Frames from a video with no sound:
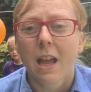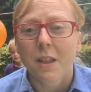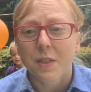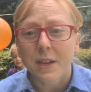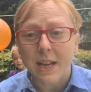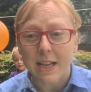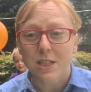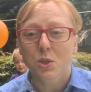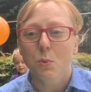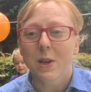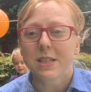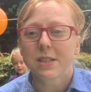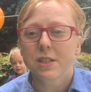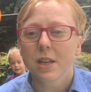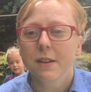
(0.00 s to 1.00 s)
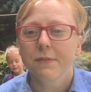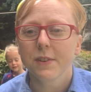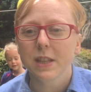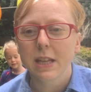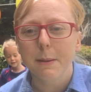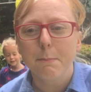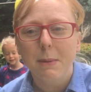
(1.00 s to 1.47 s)
The next question for
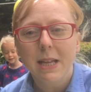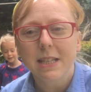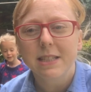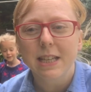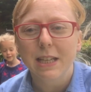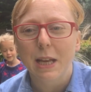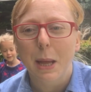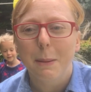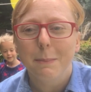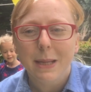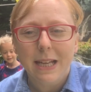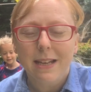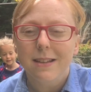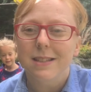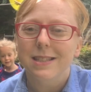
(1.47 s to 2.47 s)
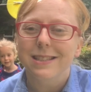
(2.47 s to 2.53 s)
the amazing Amelia's